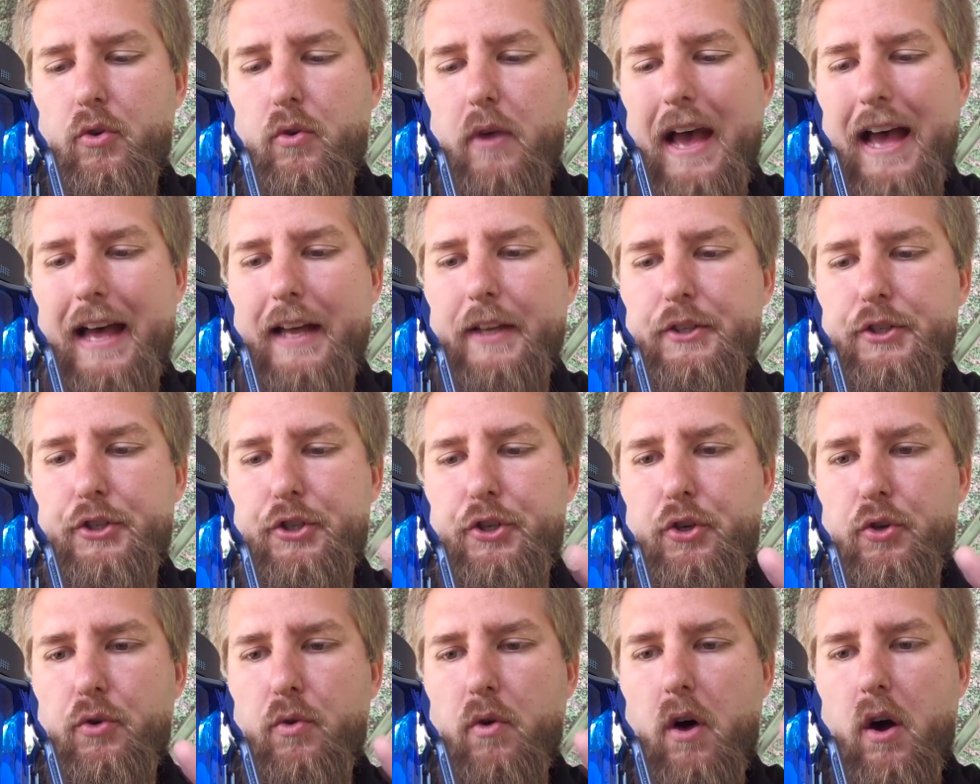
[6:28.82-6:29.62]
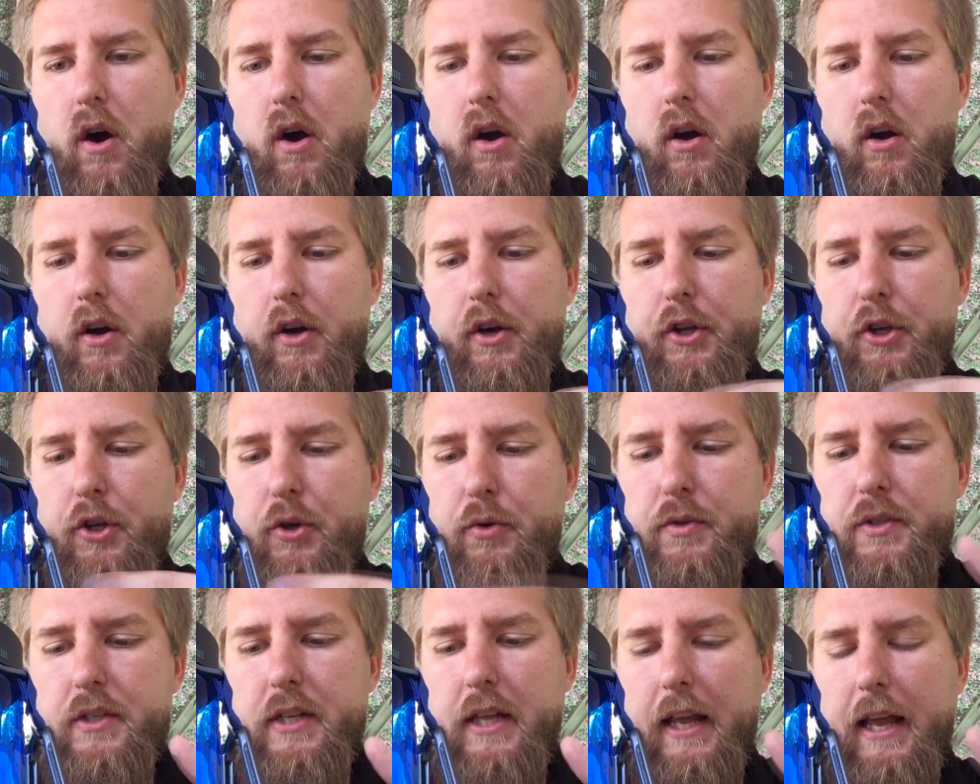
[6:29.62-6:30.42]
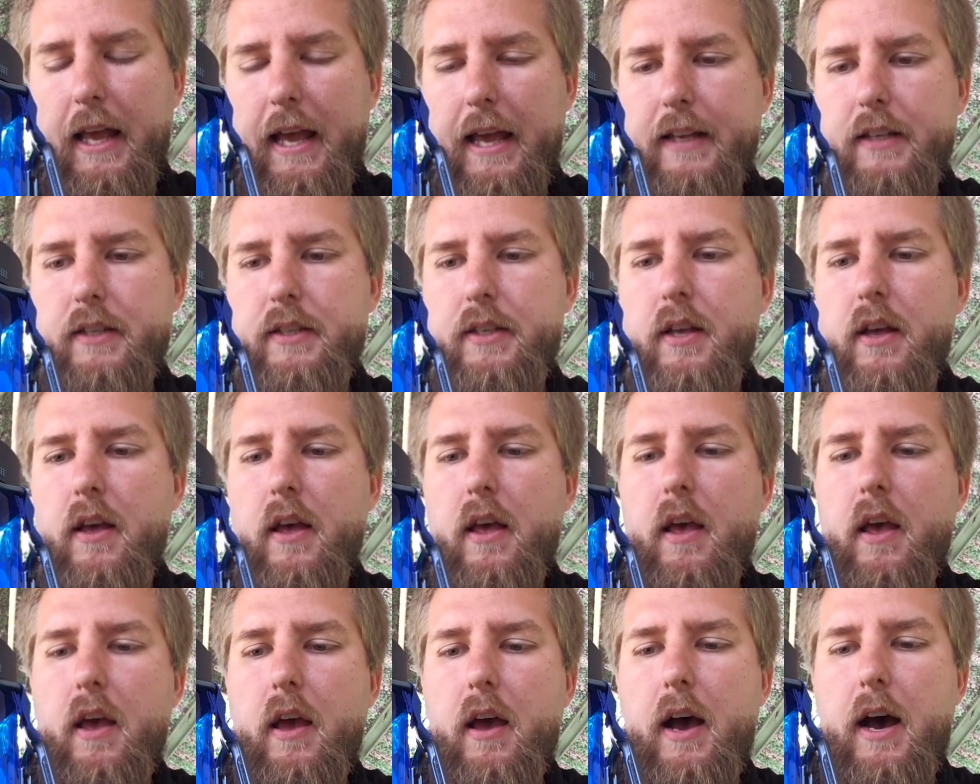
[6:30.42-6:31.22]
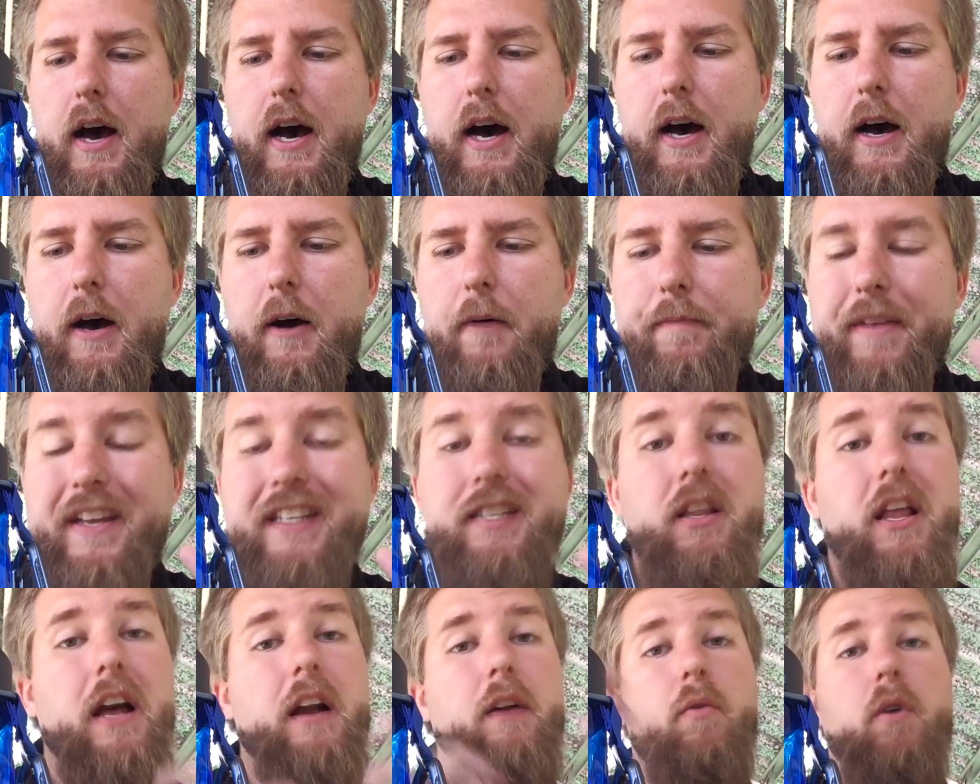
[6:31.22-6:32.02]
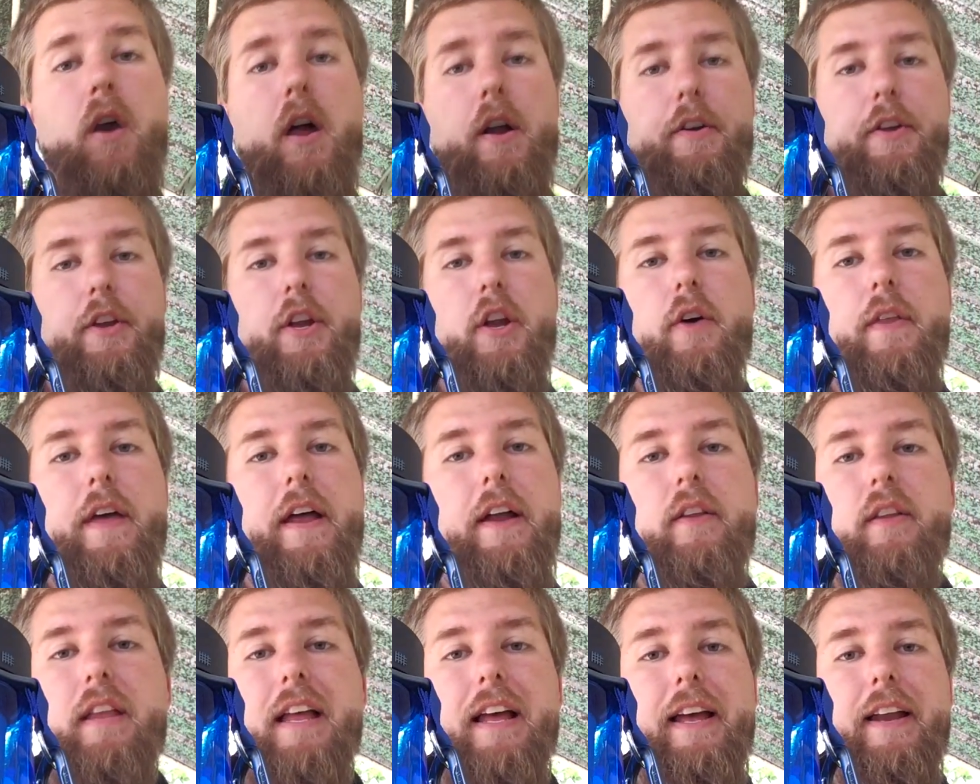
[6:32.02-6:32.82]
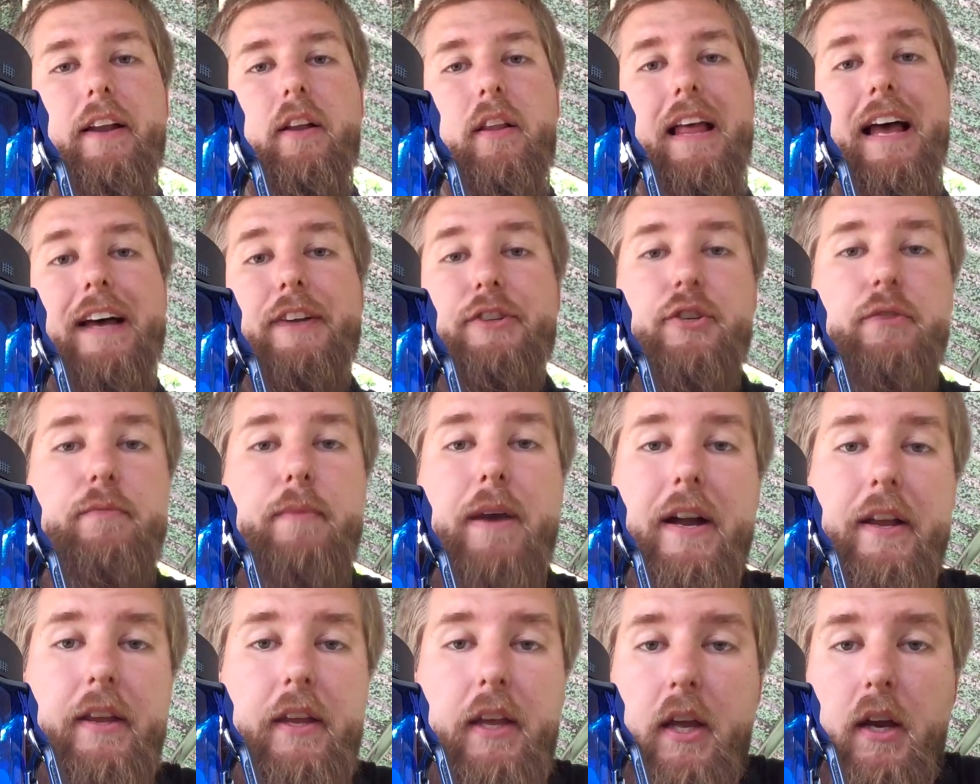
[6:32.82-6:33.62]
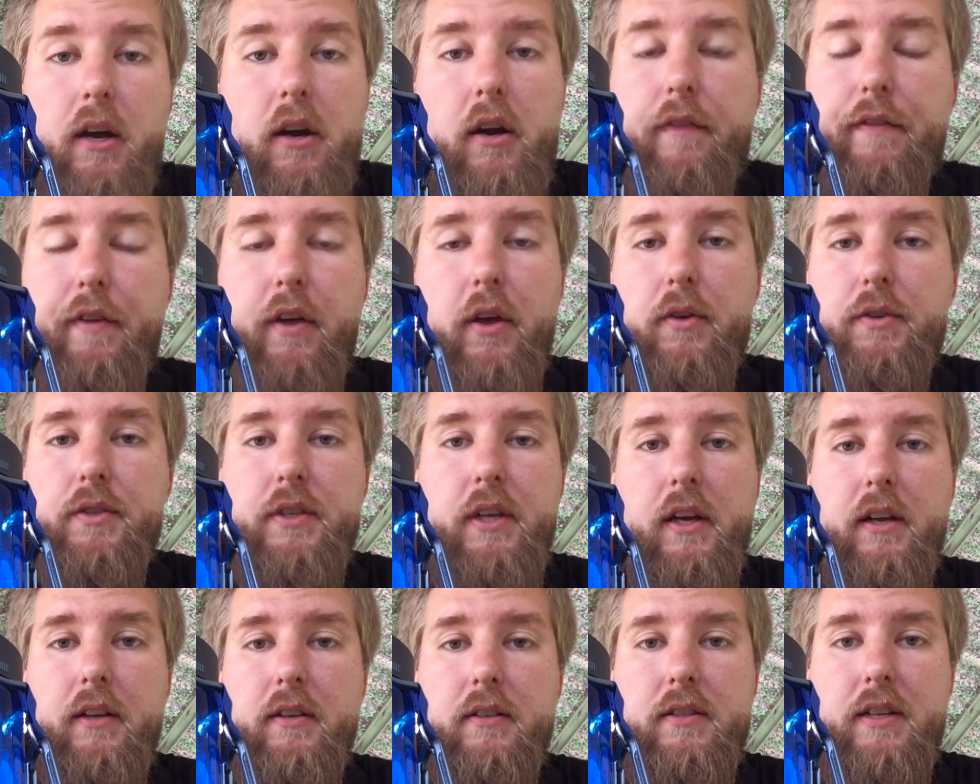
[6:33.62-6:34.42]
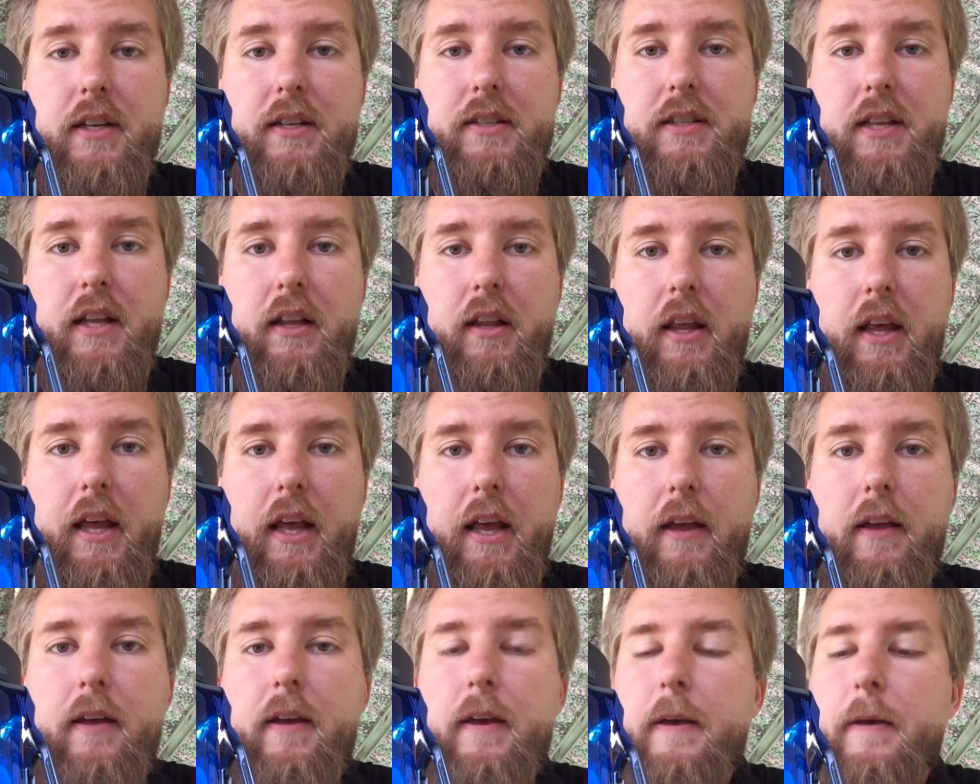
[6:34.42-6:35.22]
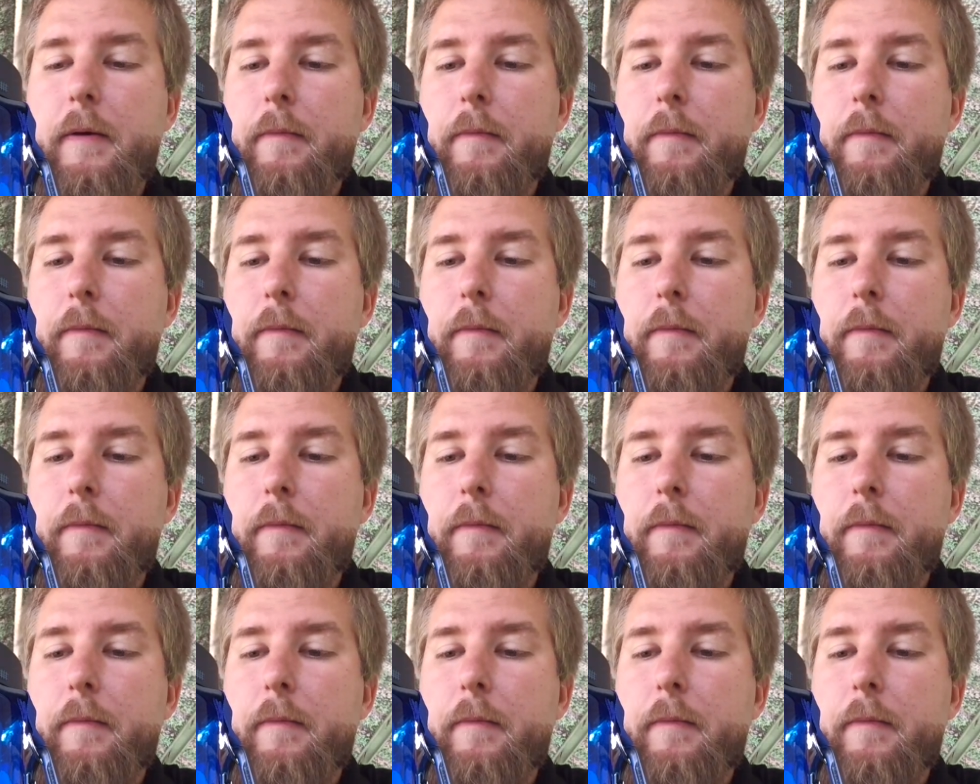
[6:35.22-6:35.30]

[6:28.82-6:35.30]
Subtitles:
as you are using it, that's a lot of water. It'll last you about a year if you use it consistently.